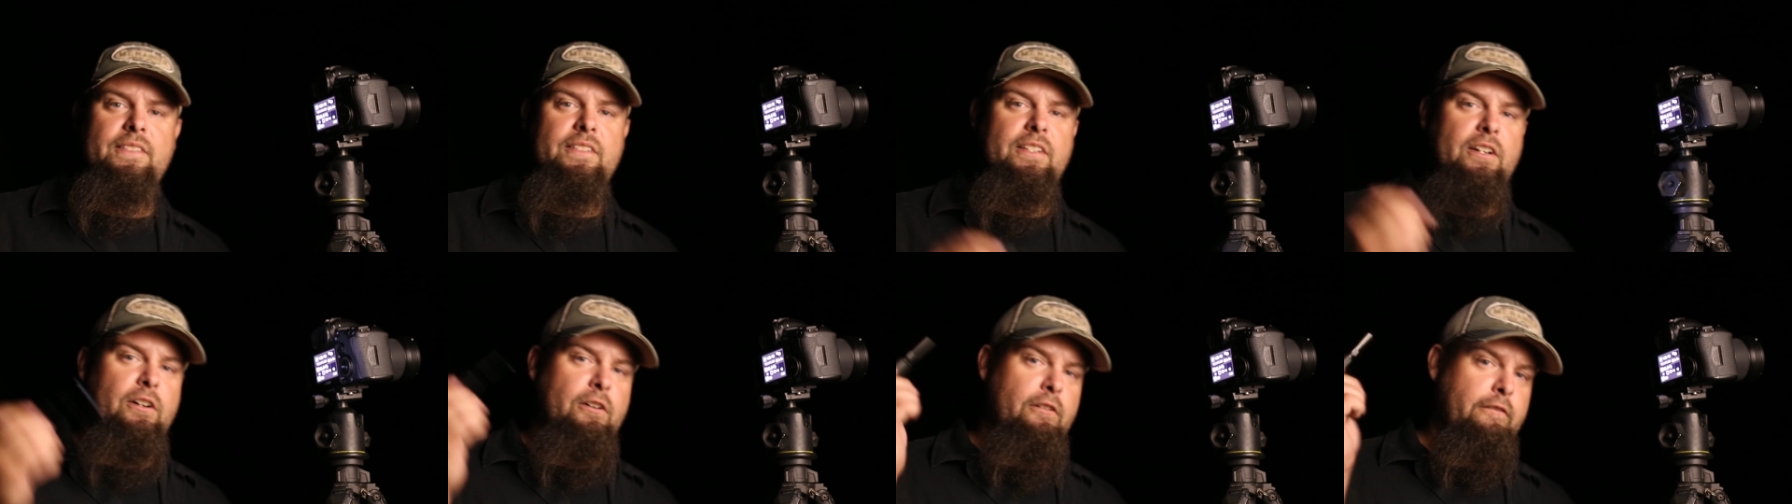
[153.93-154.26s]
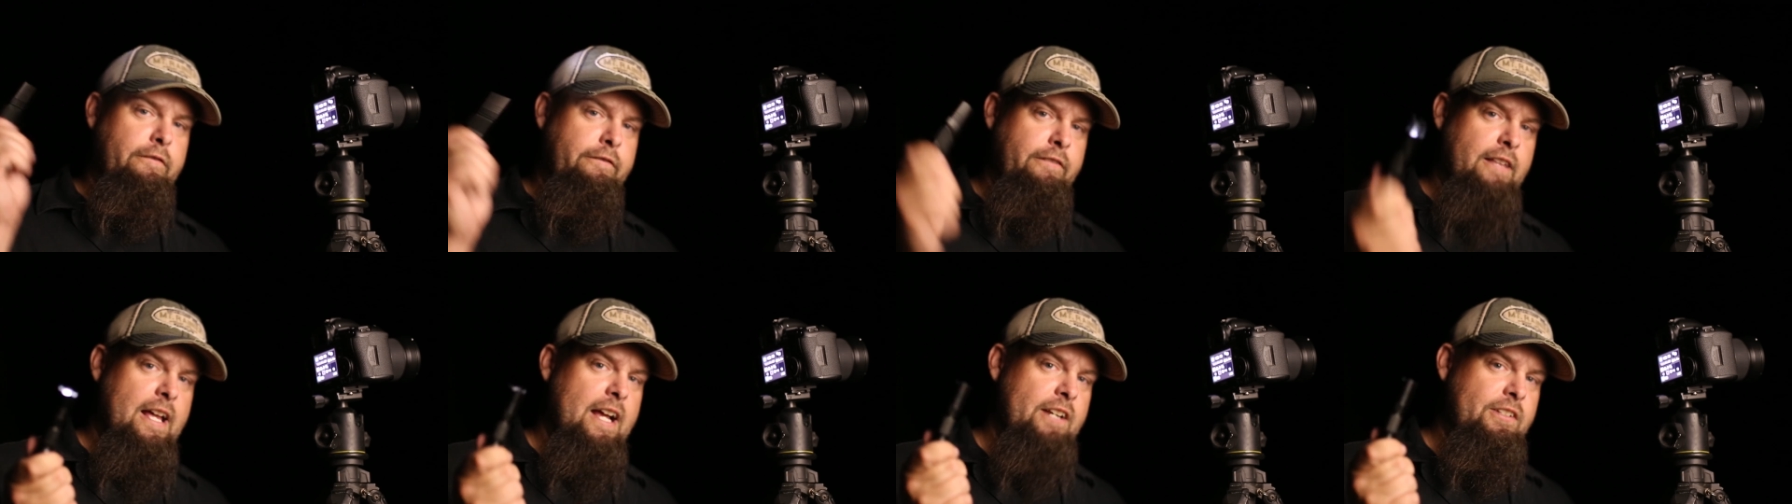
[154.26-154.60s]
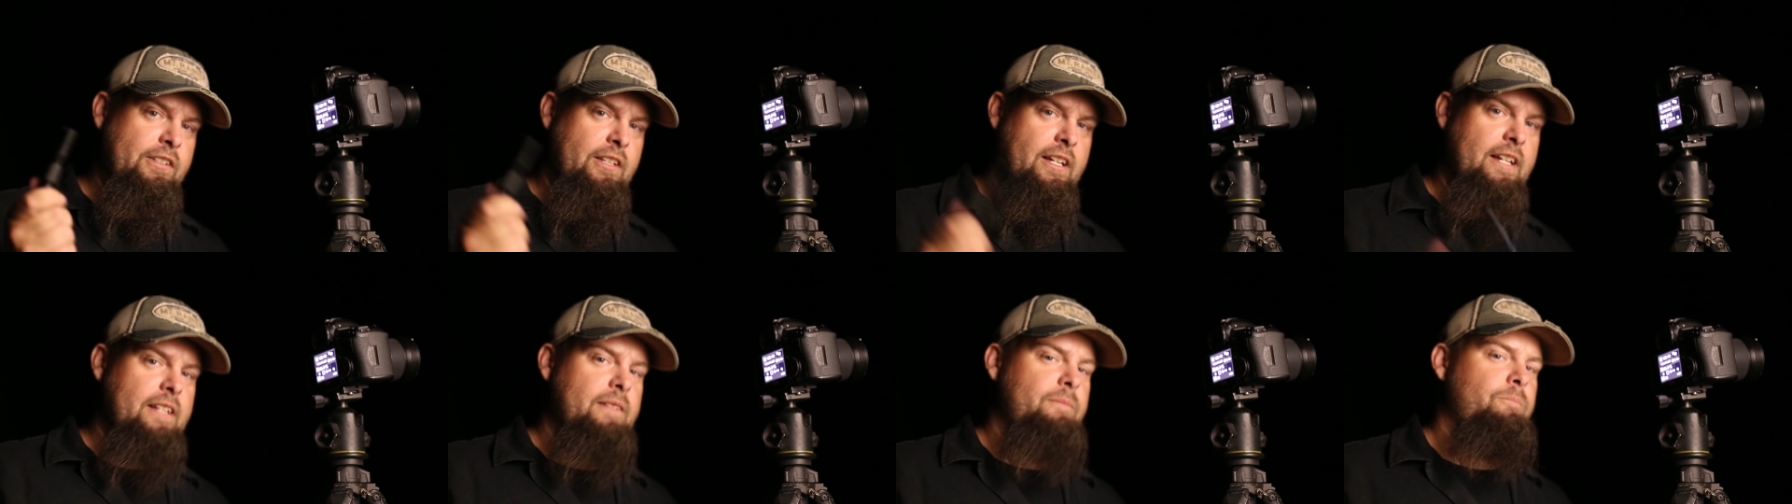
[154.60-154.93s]
so
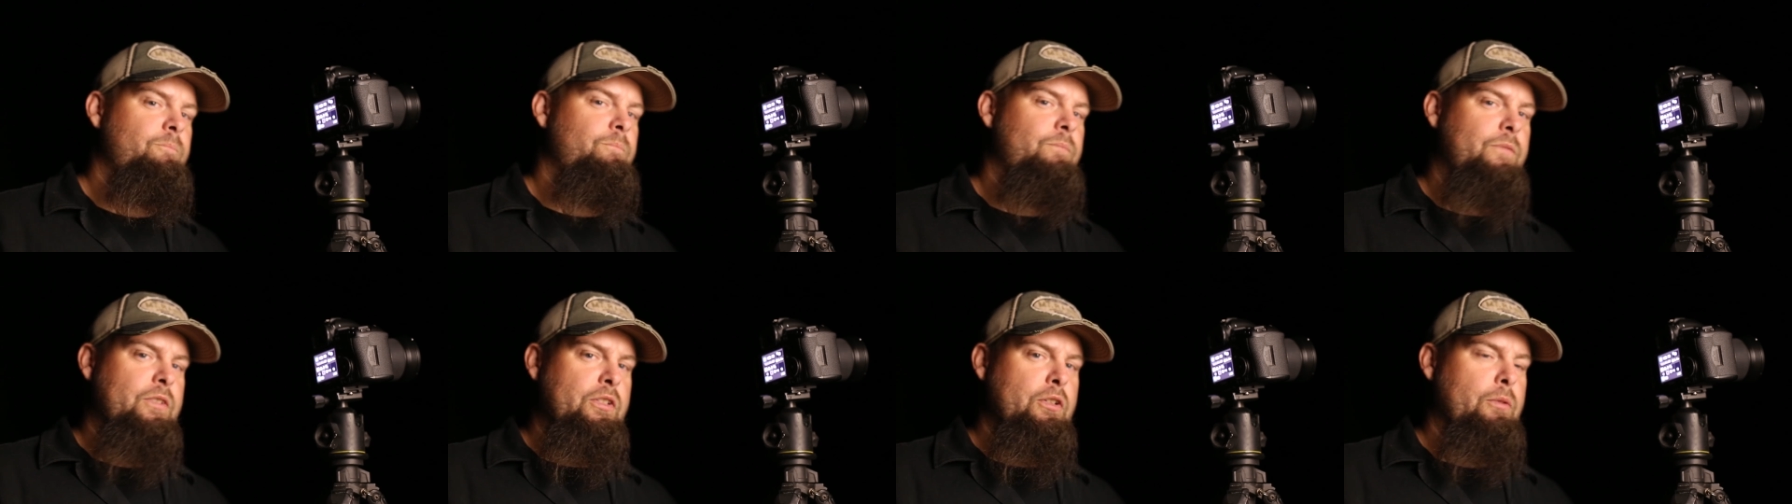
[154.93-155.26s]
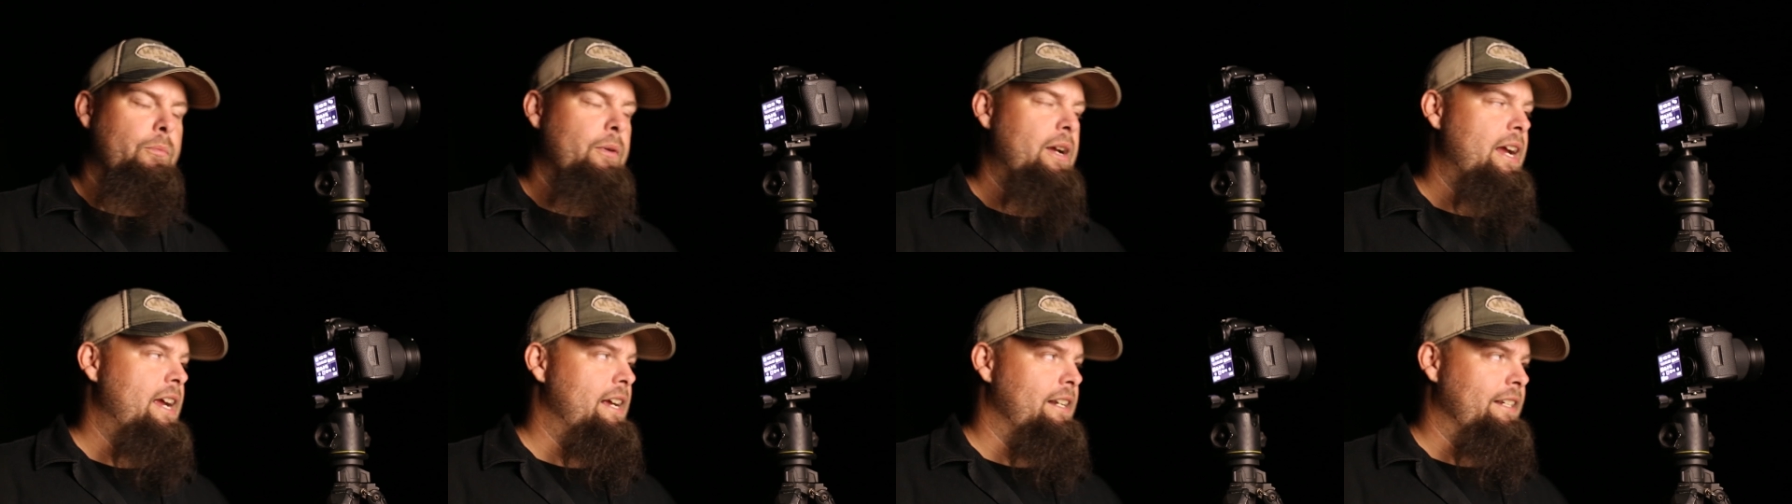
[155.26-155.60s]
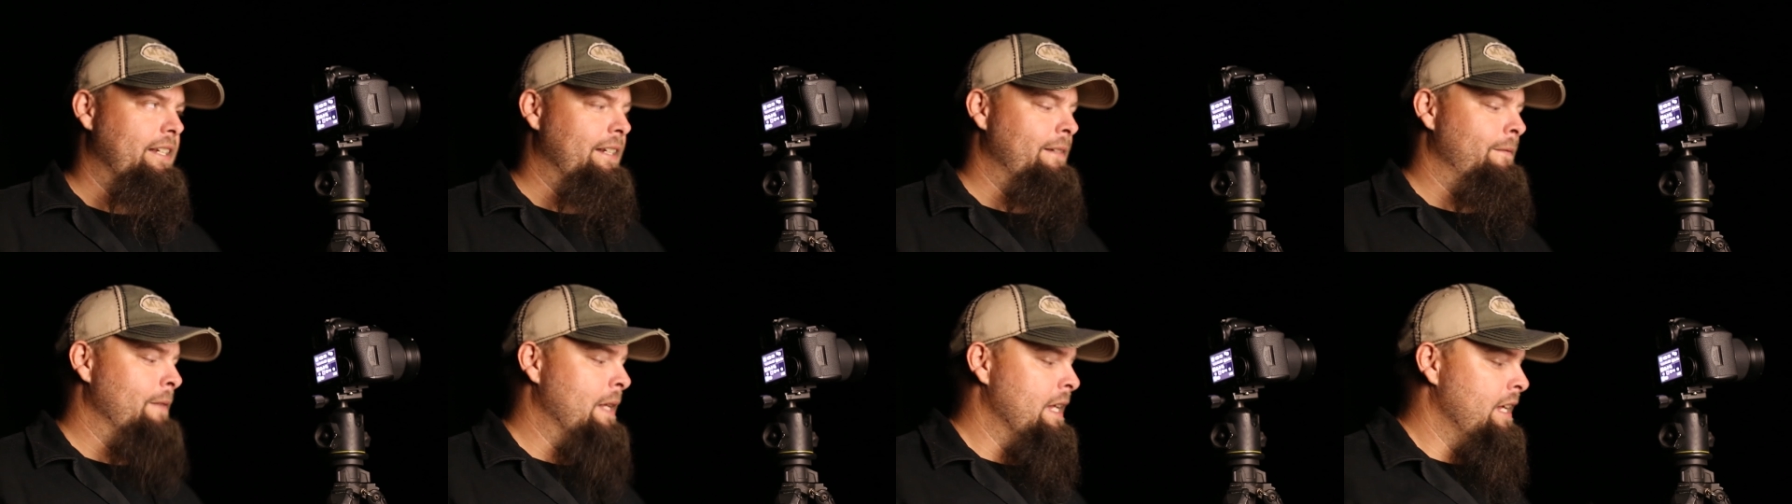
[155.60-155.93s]
flashlight super
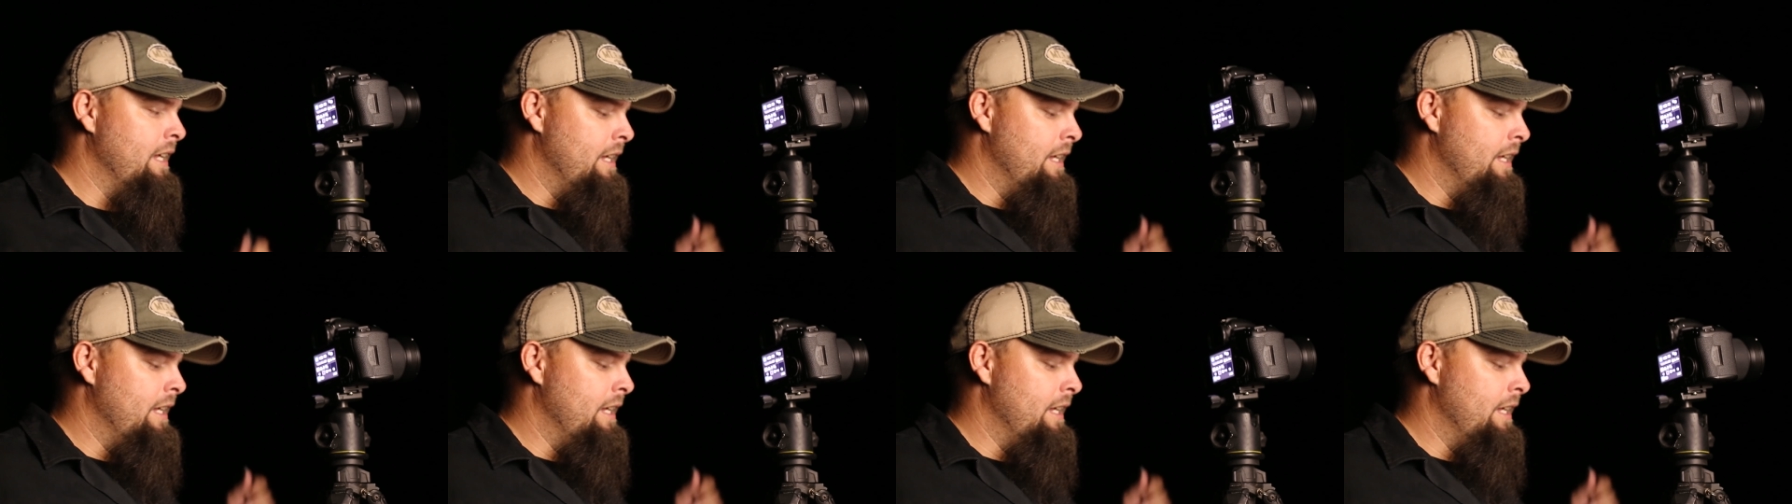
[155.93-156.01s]
handy.